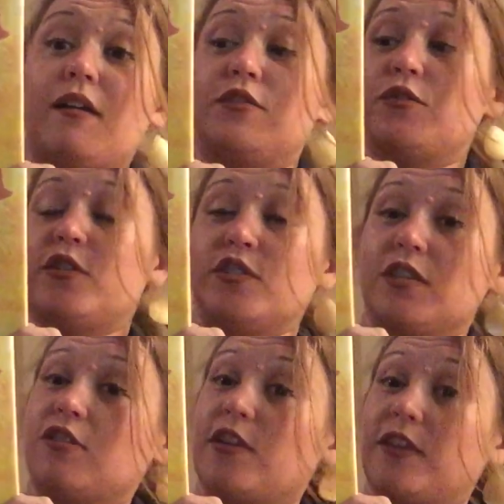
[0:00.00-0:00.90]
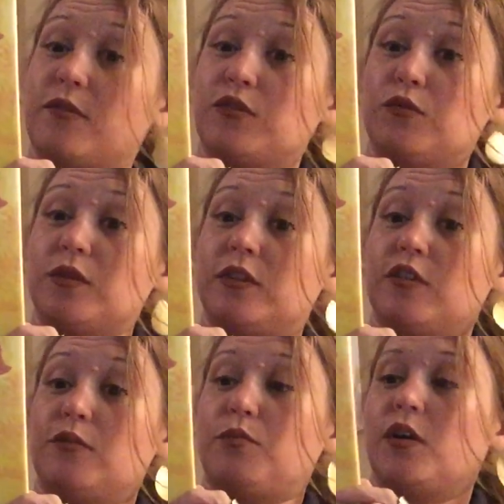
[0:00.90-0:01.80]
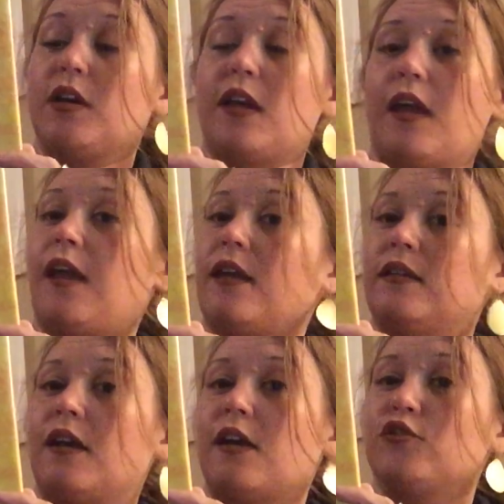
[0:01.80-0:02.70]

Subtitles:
So I just thought that was a really good book, and